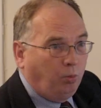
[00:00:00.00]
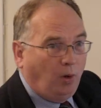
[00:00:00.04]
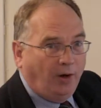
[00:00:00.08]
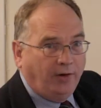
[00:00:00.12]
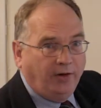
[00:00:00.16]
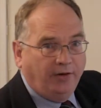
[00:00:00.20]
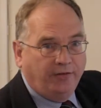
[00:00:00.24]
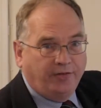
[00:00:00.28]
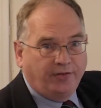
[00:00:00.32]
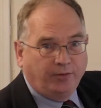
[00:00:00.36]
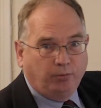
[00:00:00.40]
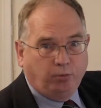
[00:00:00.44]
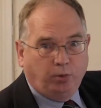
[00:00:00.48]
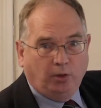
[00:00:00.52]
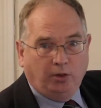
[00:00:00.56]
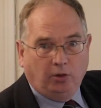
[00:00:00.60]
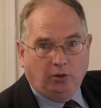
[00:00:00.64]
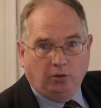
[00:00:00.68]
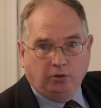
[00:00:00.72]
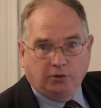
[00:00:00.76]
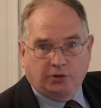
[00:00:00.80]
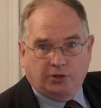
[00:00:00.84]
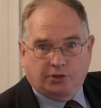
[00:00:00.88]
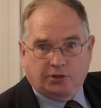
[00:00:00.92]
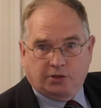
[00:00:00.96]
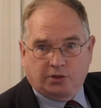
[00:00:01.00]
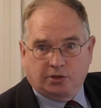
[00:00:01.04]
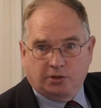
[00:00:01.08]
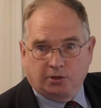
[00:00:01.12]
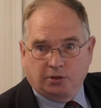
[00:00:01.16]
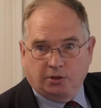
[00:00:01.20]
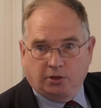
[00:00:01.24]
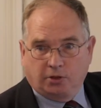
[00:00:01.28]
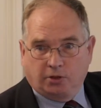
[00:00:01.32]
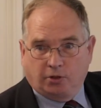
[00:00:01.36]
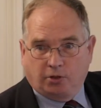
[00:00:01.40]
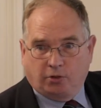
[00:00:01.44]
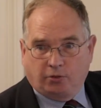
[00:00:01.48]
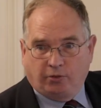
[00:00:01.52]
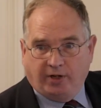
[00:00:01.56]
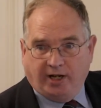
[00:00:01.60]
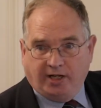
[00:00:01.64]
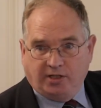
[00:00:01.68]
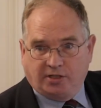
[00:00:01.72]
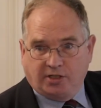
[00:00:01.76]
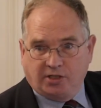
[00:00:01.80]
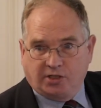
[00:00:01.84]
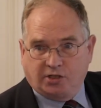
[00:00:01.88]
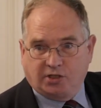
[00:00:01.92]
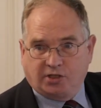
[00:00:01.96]
one of the world's
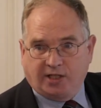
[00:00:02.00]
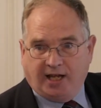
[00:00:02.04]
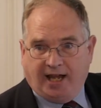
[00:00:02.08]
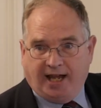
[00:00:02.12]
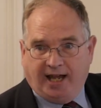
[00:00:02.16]
greatest